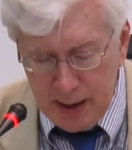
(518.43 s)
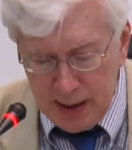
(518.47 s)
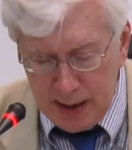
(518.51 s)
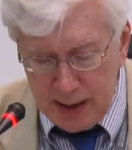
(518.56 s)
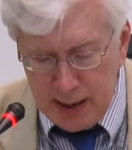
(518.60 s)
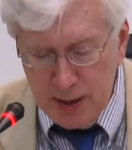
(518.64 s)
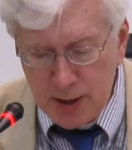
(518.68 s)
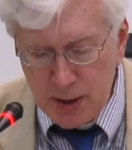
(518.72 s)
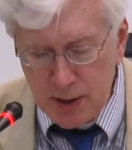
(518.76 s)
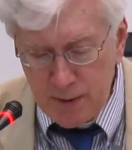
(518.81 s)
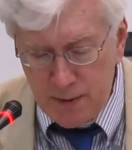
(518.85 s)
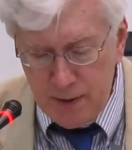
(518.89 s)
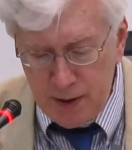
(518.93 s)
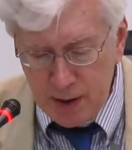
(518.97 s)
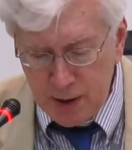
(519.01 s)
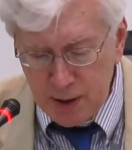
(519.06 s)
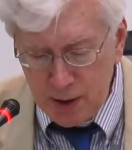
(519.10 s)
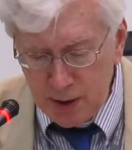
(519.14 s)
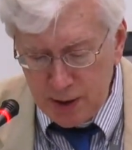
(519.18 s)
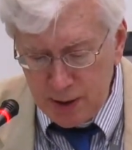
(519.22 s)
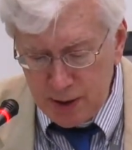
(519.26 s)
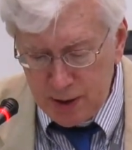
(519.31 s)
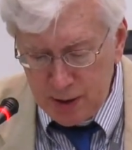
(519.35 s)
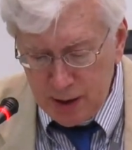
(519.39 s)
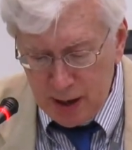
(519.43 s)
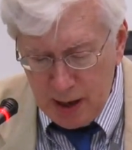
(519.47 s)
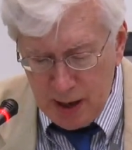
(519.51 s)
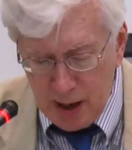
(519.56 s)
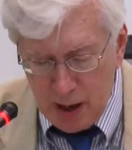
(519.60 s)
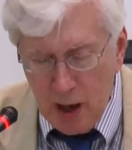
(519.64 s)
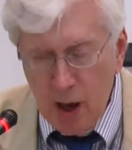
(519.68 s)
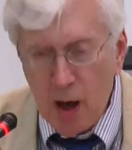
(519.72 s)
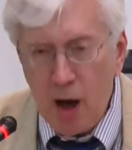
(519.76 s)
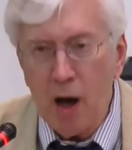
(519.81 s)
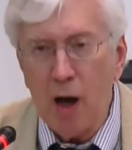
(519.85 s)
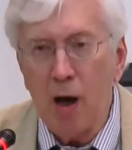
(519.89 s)
each division's
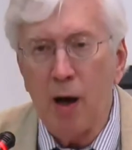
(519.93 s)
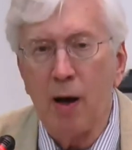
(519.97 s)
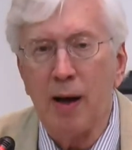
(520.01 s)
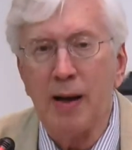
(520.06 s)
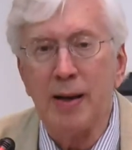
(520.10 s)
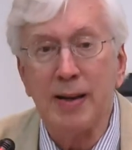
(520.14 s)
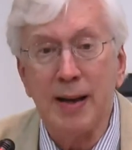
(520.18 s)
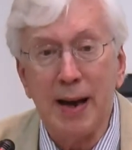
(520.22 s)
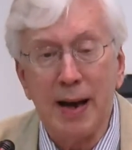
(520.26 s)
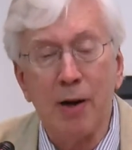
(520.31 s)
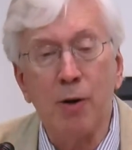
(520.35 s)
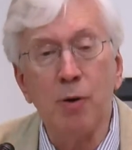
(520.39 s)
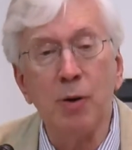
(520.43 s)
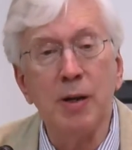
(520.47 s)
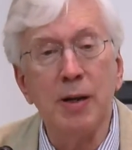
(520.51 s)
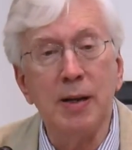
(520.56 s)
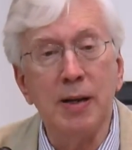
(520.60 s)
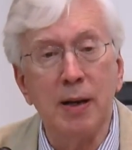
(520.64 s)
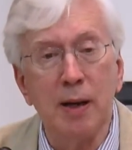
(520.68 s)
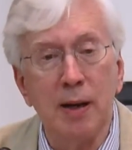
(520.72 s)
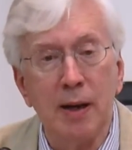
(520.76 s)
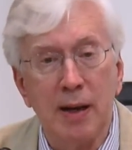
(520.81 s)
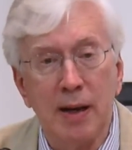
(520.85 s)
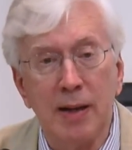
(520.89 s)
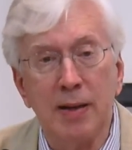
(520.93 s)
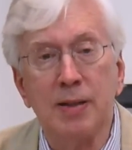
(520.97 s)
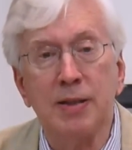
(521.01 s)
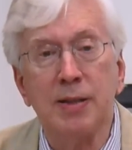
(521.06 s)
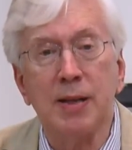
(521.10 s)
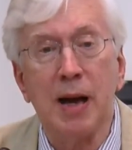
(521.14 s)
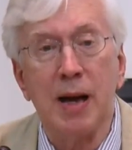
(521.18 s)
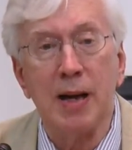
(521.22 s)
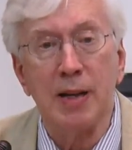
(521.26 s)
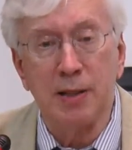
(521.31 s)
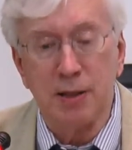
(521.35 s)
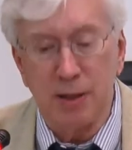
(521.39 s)
integrity,
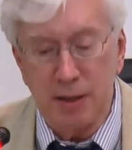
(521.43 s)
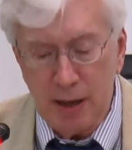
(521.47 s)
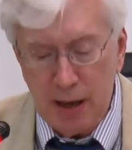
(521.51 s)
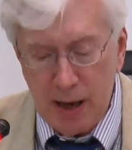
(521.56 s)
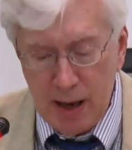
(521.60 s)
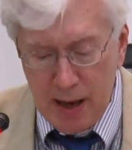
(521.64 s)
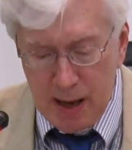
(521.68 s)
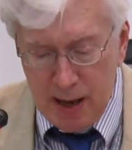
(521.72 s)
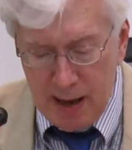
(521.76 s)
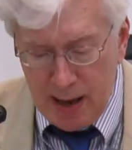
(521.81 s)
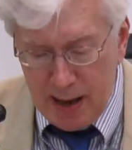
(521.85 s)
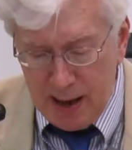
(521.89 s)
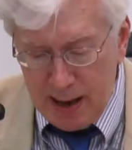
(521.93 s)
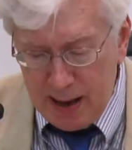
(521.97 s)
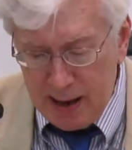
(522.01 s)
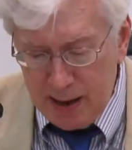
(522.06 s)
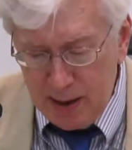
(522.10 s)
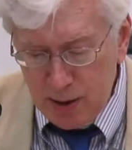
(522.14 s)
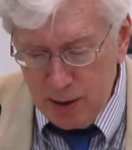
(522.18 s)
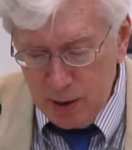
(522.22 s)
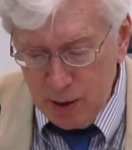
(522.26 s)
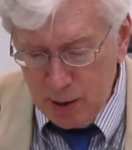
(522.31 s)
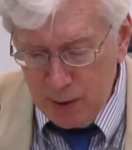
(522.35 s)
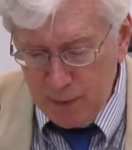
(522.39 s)
insights, and